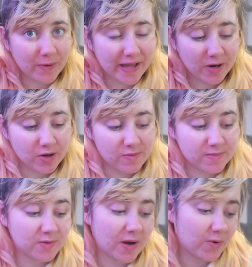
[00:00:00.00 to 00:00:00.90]
way
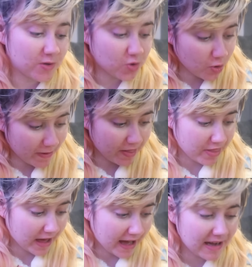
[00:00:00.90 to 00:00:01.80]
home, so I want to talk
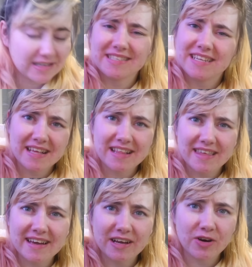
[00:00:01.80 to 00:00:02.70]
about that. I
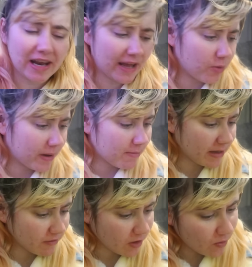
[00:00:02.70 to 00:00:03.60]
think I got a little bit of
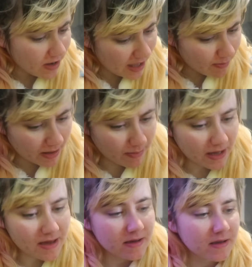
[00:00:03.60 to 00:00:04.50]
B-roll. Hey,
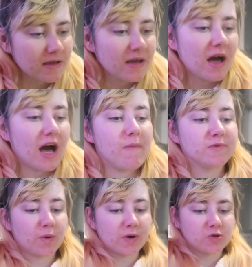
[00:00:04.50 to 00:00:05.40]
baby.
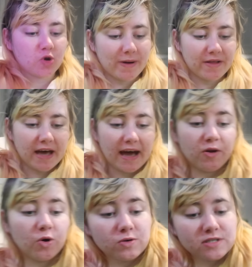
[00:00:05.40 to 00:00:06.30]
Um, so I want to talk about that.
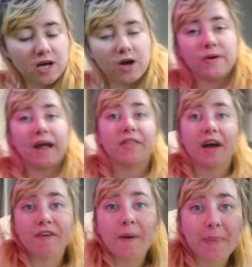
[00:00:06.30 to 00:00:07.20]
And also, now that
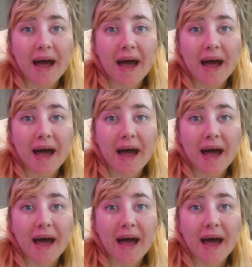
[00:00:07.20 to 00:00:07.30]
I've